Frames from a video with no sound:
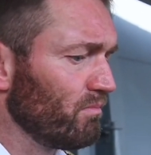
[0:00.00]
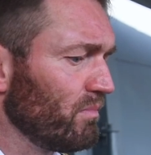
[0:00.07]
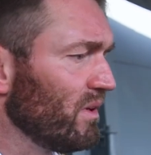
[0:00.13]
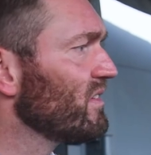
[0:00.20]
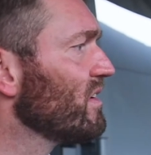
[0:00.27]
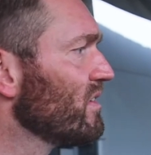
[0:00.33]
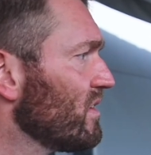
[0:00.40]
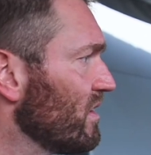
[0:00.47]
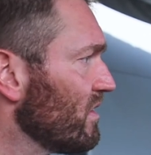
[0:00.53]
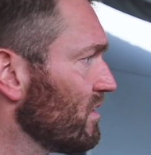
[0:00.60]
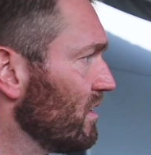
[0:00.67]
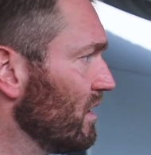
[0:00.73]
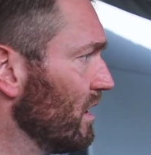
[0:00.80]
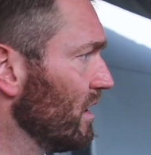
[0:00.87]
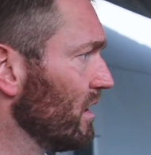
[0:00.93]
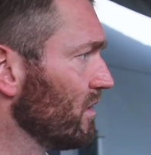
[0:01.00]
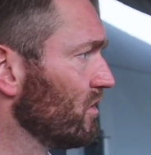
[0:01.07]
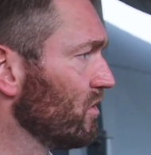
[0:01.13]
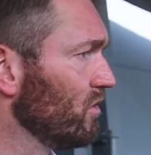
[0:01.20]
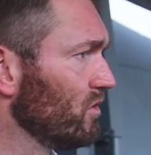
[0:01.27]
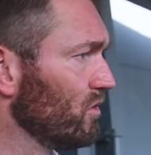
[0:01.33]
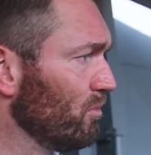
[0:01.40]
businesses
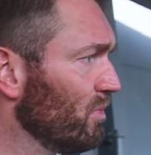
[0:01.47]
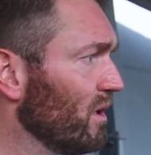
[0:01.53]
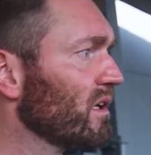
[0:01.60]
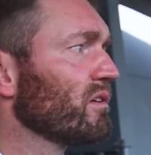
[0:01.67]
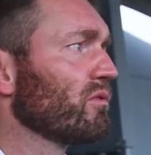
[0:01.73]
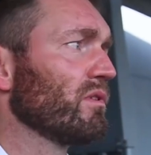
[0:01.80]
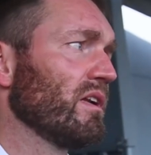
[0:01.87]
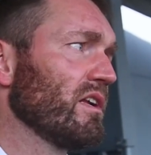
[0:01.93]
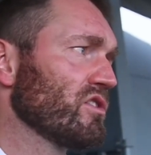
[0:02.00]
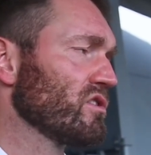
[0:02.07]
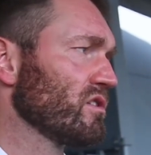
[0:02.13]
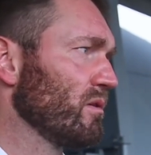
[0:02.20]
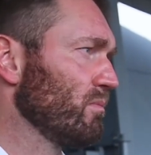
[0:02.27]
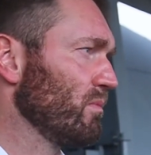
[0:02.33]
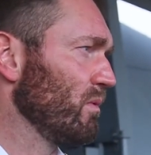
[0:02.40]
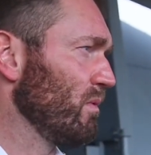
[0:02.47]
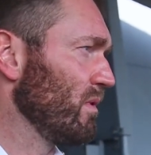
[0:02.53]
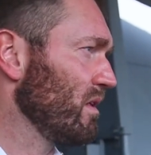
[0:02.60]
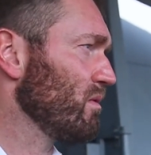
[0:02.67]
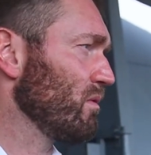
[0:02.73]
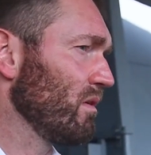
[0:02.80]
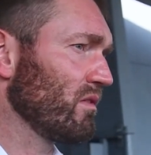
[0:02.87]
to build a relationship
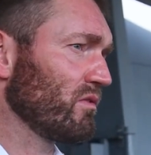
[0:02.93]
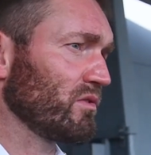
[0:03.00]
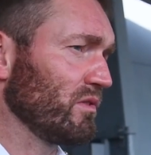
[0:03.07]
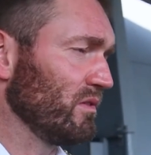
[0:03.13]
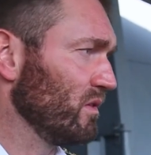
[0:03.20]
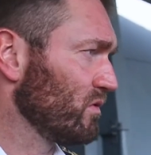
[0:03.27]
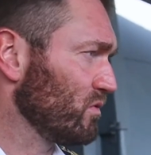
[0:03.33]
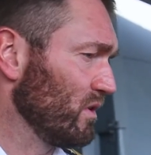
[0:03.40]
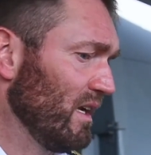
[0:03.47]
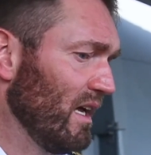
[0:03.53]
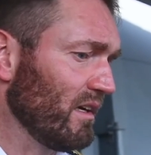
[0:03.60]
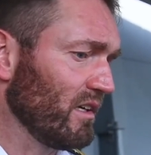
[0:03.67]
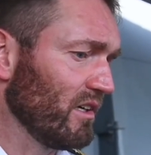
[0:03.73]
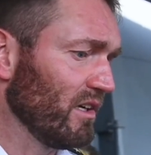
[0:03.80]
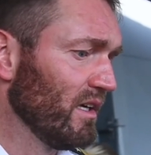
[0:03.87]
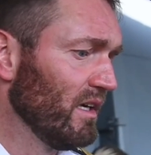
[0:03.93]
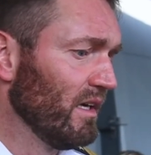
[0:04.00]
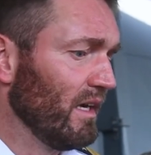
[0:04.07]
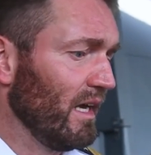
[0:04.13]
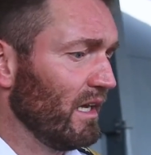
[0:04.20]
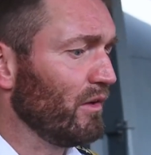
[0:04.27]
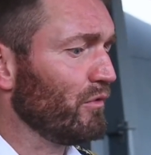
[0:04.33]
with Sri Lanka.
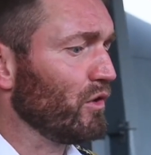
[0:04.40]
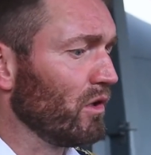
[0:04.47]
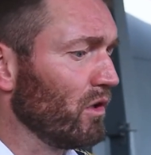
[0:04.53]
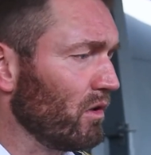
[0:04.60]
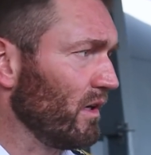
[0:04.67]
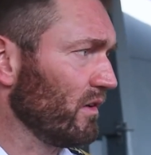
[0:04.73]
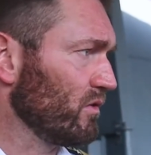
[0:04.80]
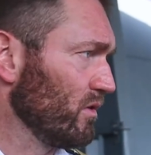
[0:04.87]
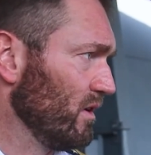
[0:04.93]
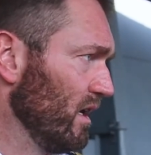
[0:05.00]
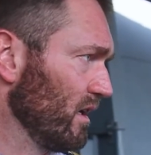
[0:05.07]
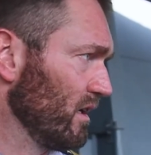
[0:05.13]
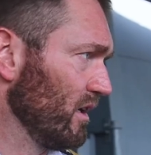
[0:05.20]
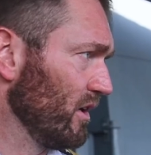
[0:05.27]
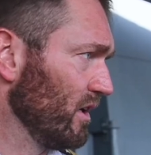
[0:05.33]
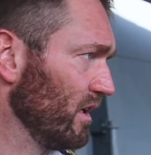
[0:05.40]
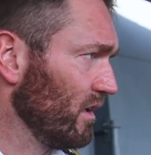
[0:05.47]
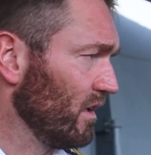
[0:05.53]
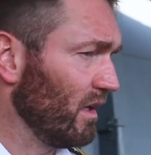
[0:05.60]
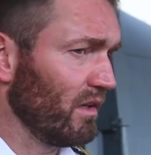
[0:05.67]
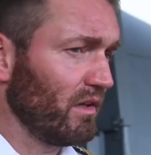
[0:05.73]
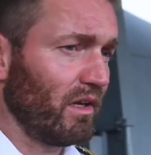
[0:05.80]
And if you look at Sri Lanka,
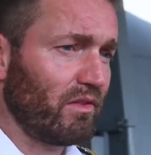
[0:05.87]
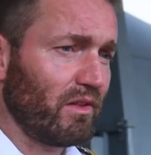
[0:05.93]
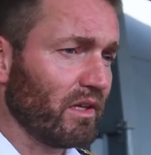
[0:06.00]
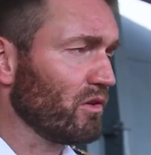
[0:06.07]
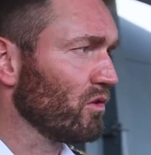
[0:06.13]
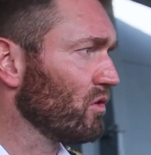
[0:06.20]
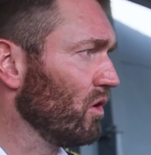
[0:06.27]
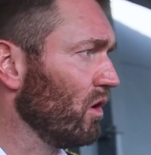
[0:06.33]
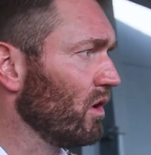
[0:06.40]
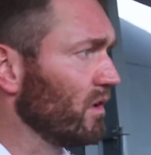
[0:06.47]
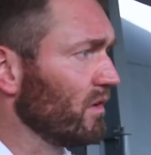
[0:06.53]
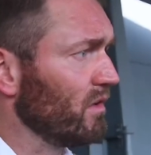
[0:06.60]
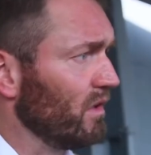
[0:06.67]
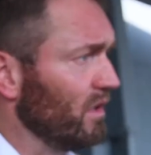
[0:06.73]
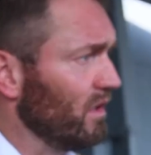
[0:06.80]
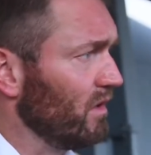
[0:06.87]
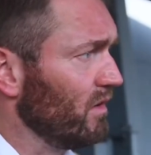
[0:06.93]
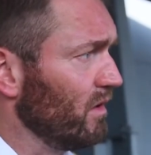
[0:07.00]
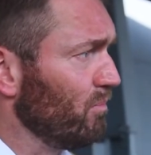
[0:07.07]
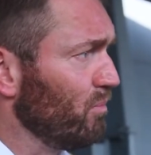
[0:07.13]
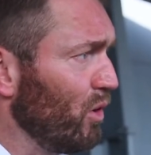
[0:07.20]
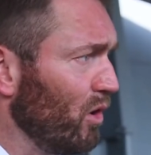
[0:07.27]
and I think you call it
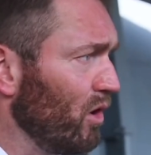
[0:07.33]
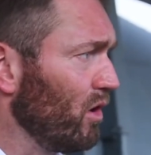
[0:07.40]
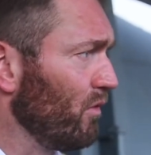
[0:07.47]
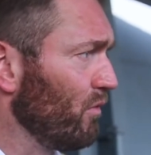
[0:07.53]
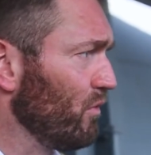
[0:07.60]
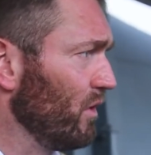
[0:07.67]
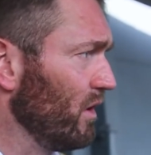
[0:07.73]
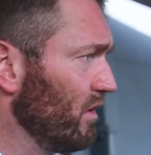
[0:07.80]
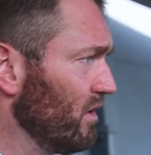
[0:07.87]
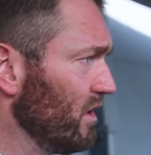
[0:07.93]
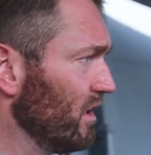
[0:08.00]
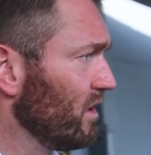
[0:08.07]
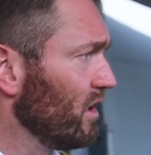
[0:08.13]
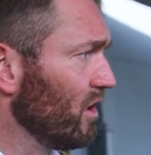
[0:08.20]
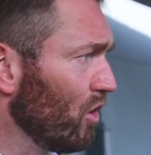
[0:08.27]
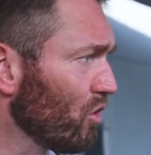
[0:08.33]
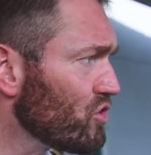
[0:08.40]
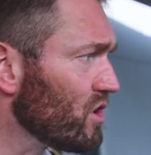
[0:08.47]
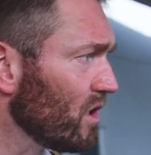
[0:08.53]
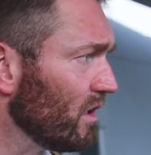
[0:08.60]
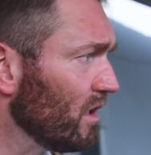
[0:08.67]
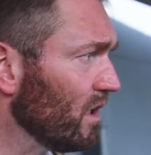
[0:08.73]
the pearl of the Indian
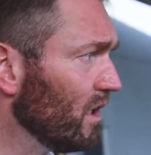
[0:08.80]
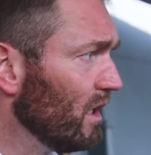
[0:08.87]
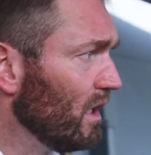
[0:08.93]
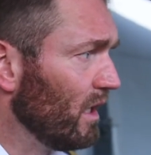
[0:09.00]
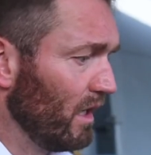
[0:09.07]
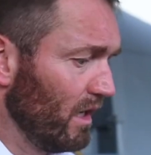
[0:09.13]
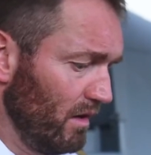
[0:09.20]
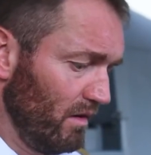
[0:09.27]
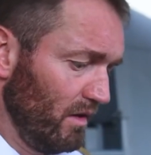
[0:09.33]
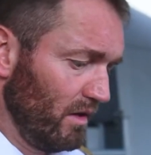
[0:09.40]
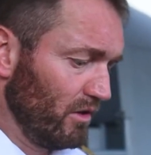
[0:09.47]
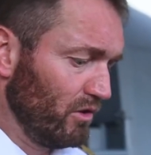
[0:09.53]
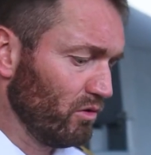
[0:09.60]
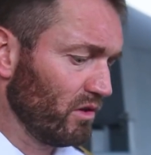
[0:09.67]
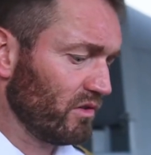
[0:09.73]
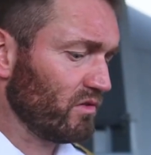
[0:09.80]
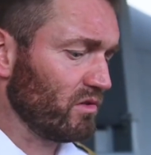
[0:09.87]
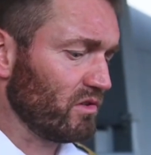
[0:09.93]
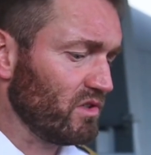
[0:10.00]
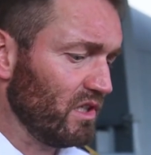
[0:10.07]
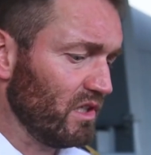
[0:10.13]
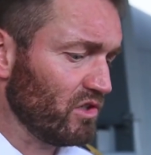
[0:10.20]
Ocean, your
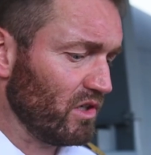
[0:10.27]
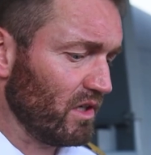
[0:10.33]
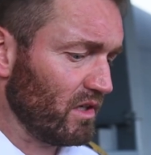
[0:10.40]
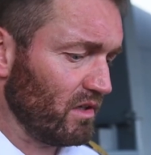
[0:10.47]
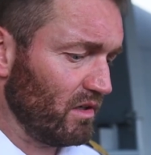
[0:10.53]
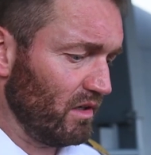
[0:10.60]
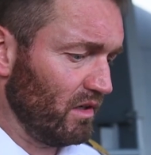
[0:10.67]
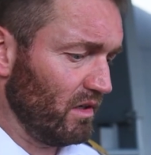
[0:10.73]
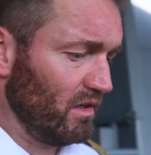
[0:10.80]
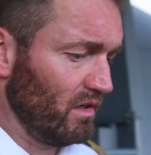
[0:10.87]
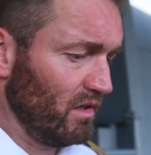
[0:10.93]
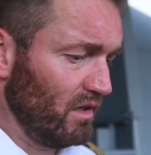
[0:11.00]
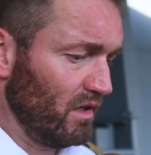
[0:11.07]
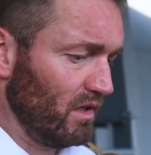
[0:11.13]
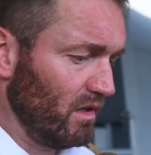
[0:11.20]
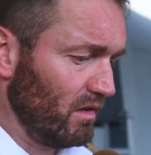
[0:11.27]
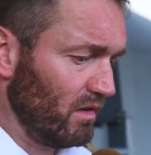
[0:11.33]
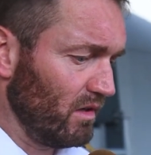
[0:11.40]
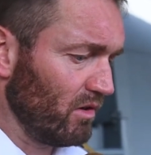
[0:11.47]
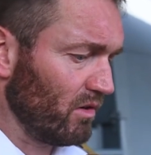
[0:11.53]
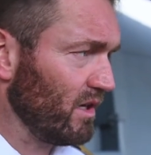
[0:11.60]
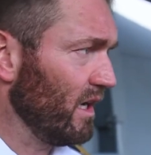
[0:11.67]
strategic
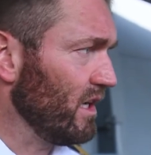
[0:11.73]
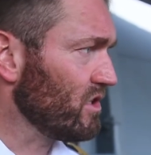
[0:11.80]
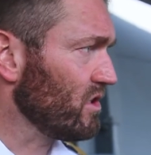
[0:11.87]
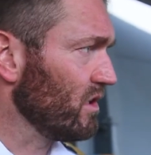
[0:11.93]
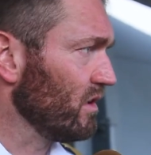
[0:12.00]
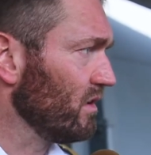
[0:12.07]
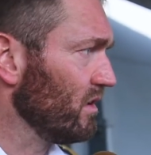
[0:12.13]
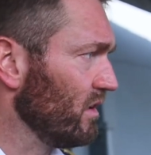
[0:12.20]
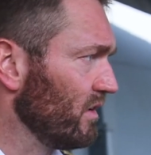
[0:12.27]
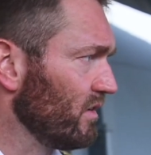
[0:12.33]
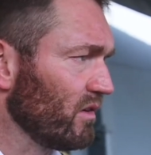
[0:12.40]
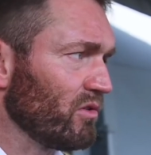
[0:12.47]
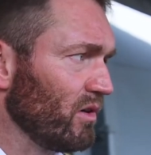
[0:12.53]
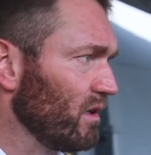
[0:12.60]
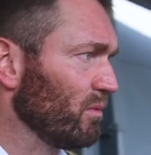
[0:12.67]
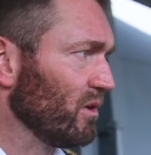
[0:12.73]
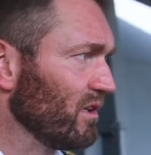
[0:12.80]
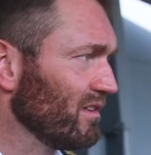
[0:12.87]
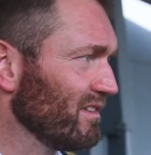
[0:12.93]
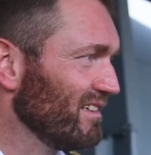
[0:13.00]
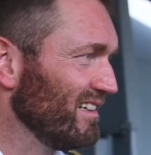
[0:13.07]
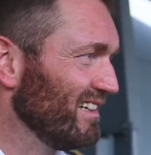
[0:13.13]
location is incredible.
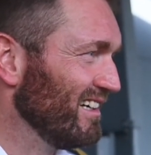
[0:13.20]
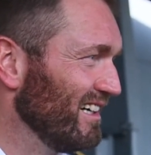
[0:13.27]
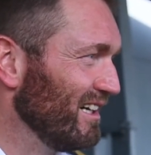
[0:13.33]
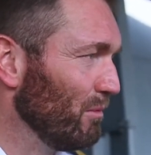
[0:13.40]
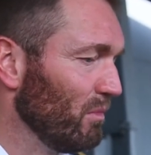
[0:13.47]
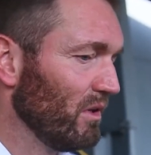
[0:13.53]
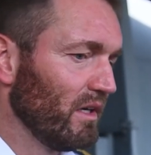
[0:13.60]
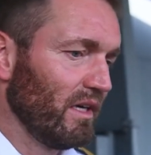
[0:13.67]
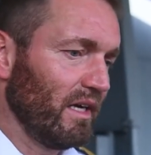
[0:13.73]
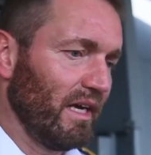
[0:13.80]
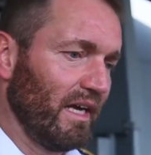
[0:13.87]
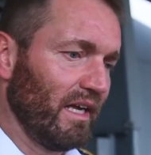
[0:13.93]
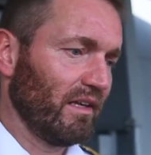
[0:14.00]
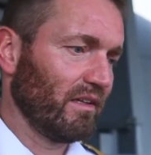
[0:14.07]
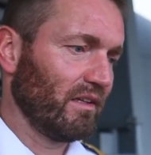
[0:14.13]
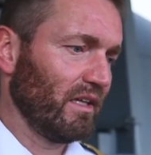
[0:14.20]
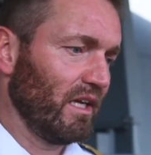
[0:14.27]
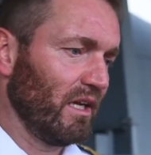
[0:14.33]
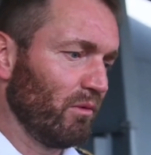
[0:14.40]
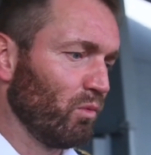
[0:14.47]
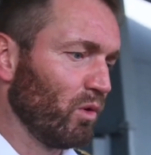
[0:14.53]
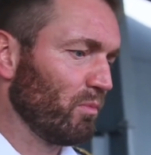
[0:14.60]
And
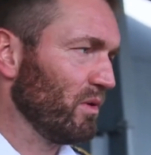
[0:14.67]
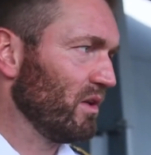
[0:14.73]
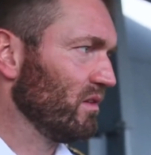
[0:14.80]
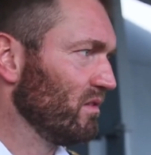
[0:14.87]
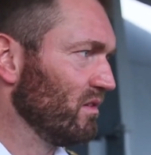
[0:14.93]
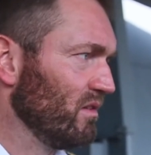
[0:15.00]
it would be